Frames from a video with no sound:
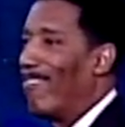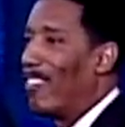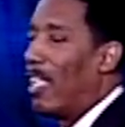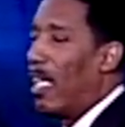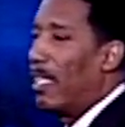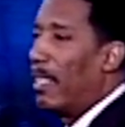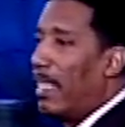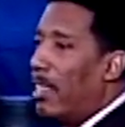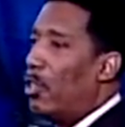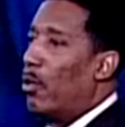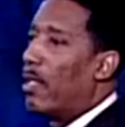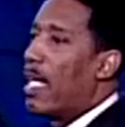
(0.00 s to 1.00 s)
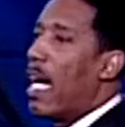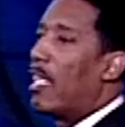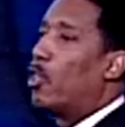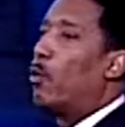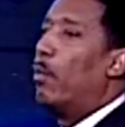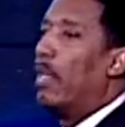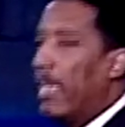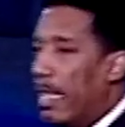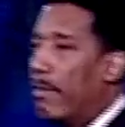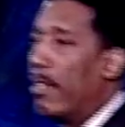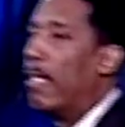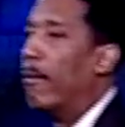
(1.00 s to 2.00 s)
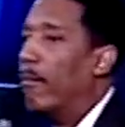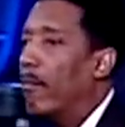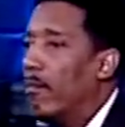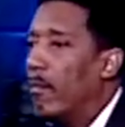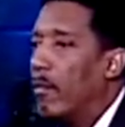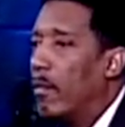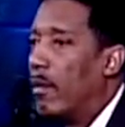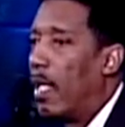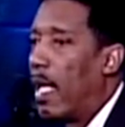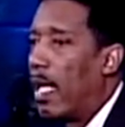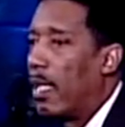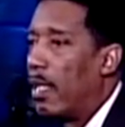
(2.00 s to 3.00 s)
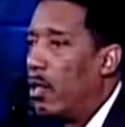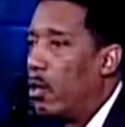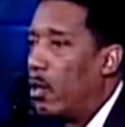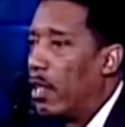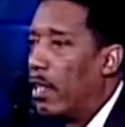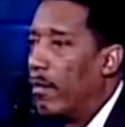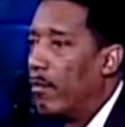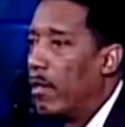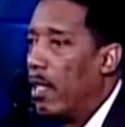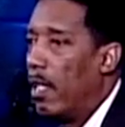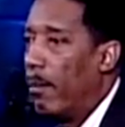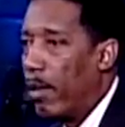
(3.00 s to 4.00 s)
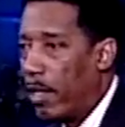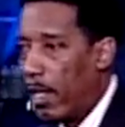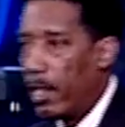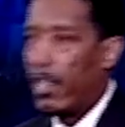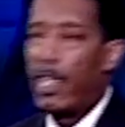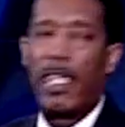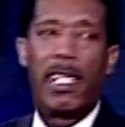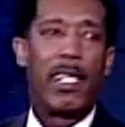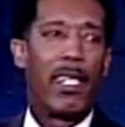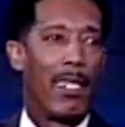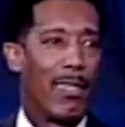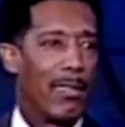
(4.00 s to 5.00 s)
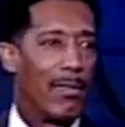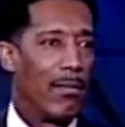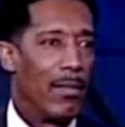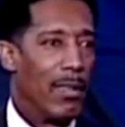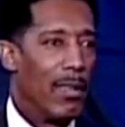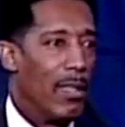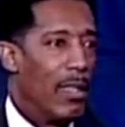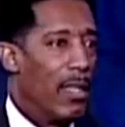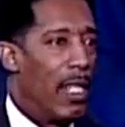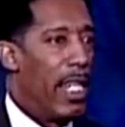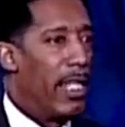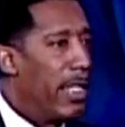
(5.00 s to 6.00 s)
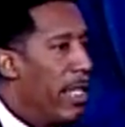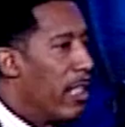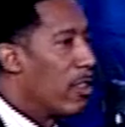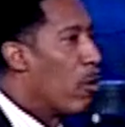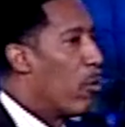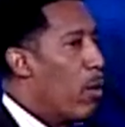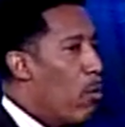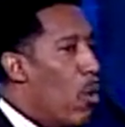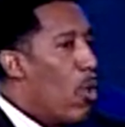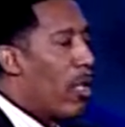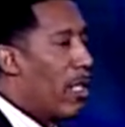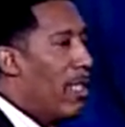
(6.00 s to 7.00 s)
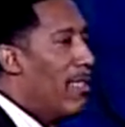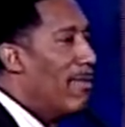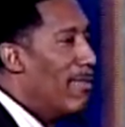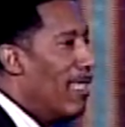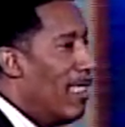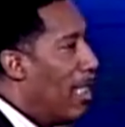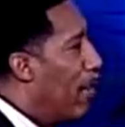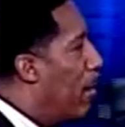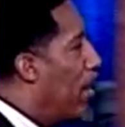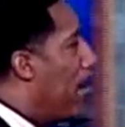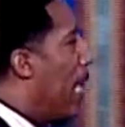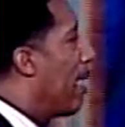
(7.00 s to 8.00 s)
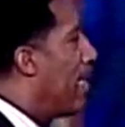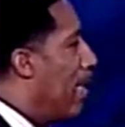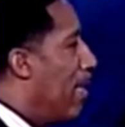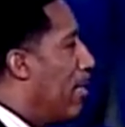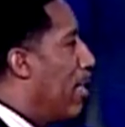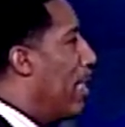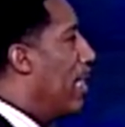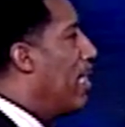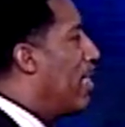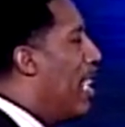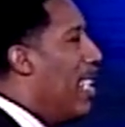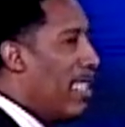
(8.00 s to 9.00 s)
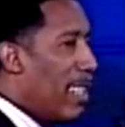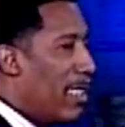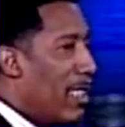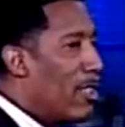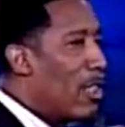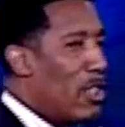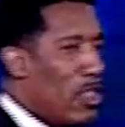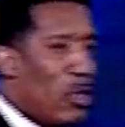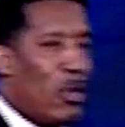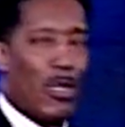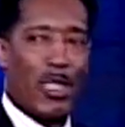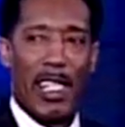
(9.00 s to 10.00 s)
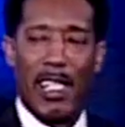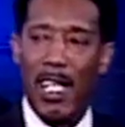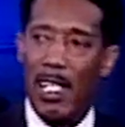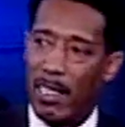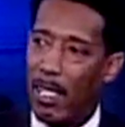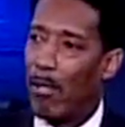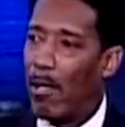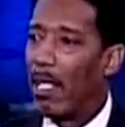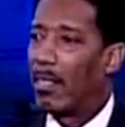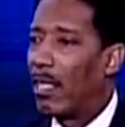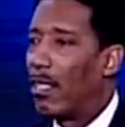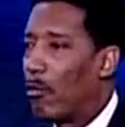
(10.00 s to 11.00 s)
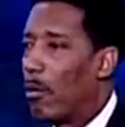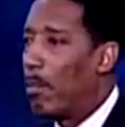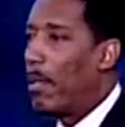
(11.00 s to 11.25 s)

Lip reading: God needs you and I to believe him. Hallelujah. Because he is. And he is a rewarder of them that diligently see. This is a sure thing. Turn around and tell three